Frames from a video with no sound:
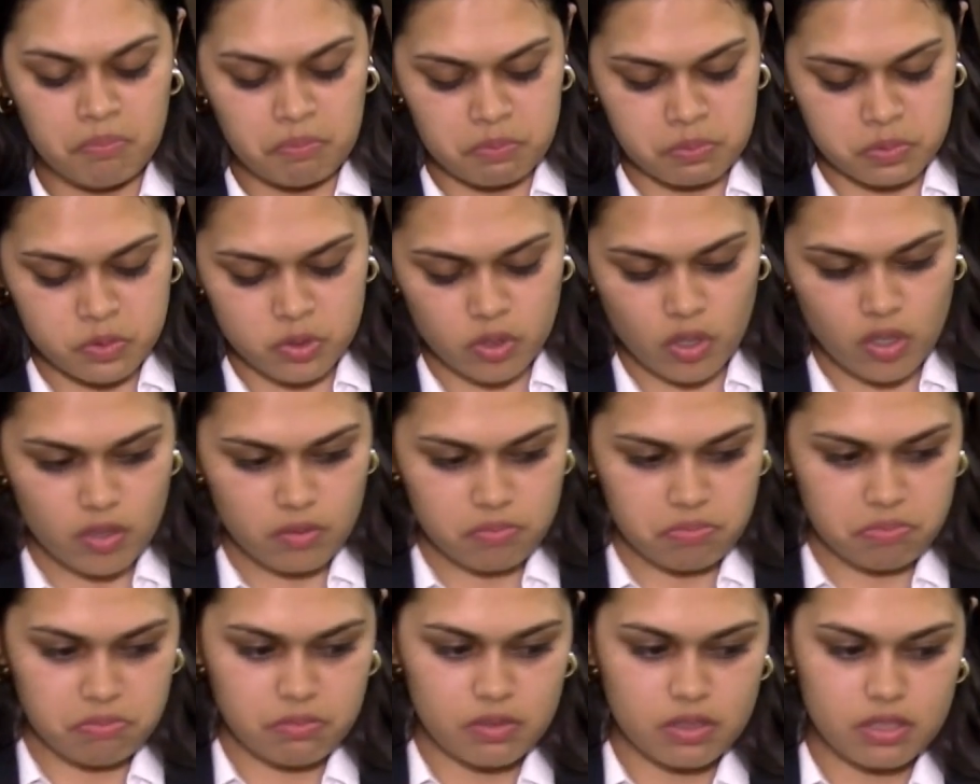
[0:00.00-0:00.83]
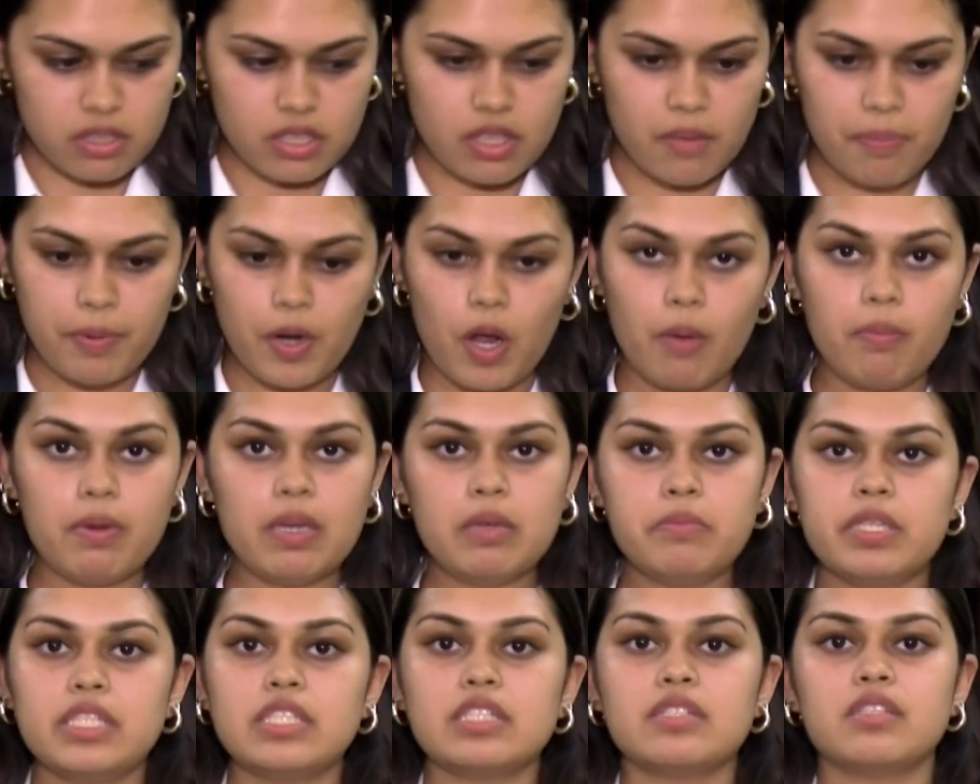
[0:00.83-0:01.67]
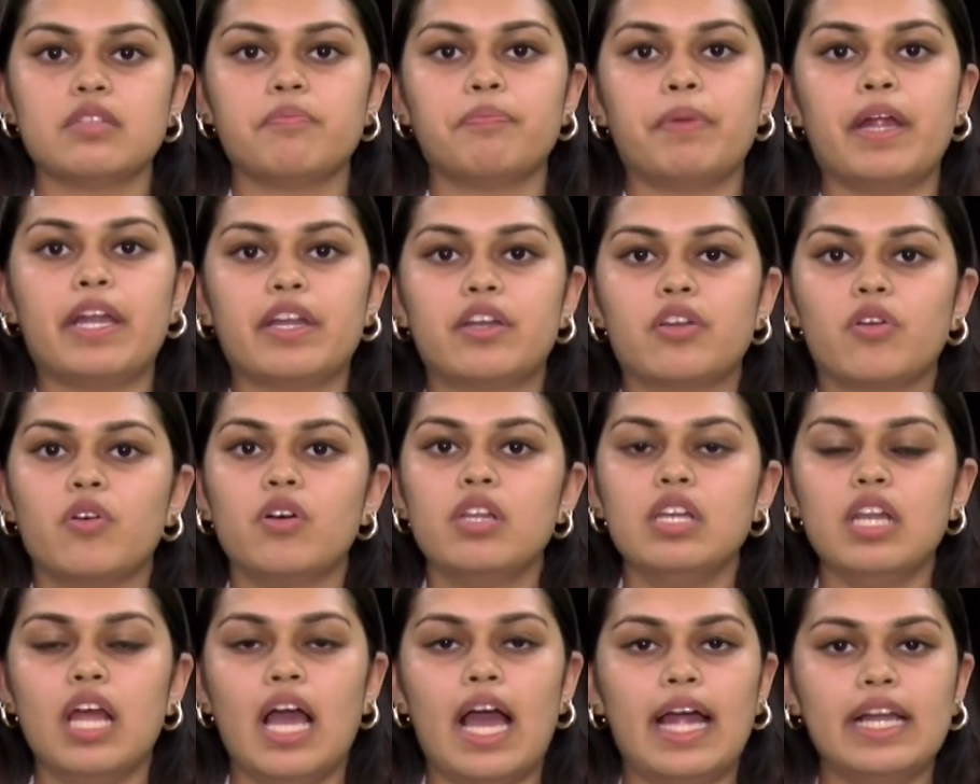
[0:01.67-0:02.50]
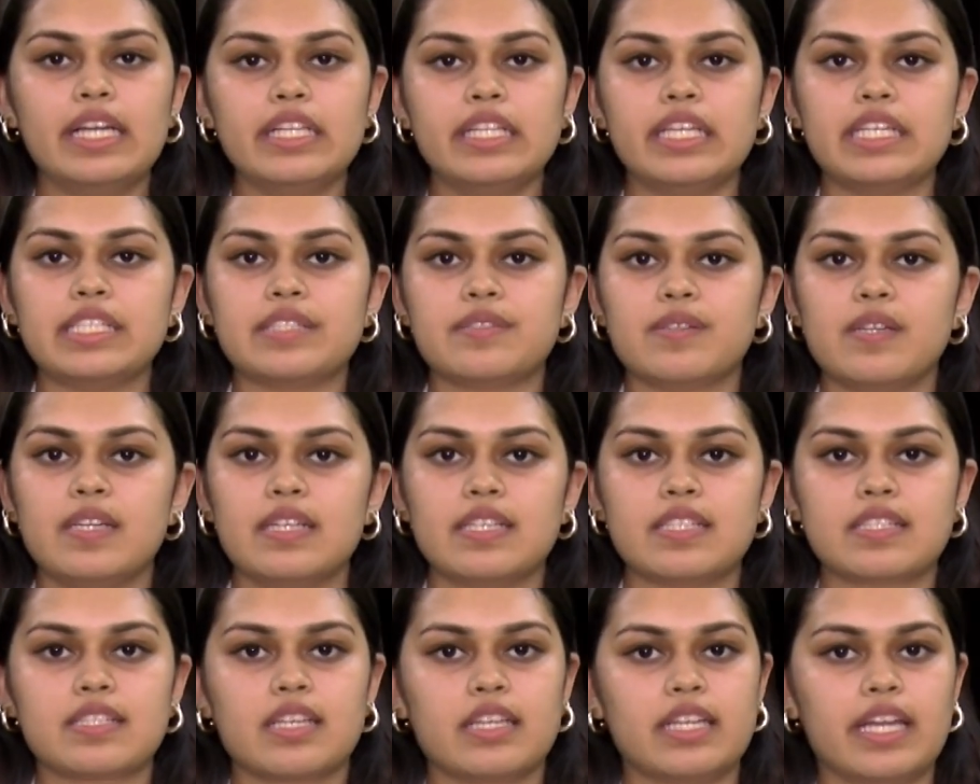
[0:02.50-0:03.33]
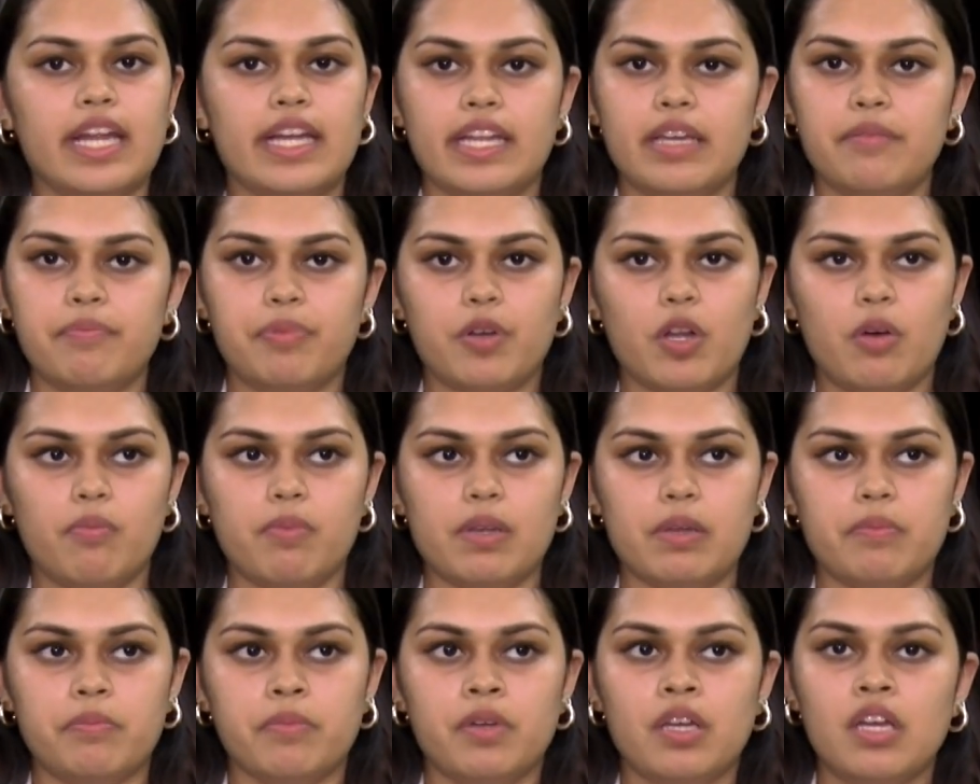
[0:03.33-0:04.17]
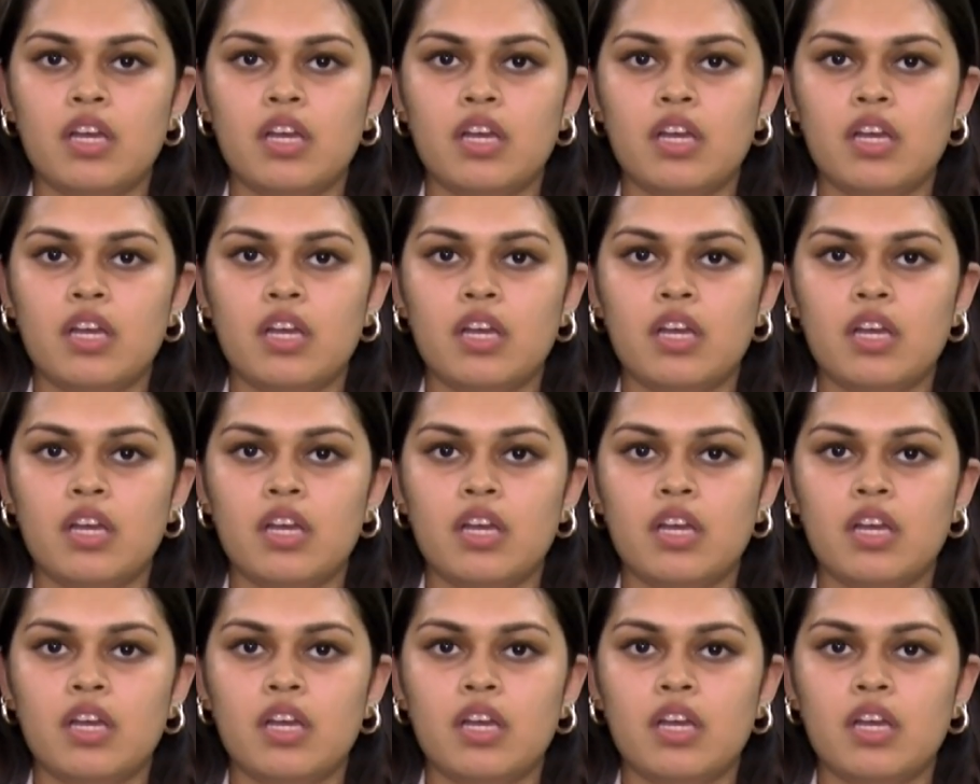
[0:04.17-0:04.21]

So the problem is petrol and diesel is creating problem.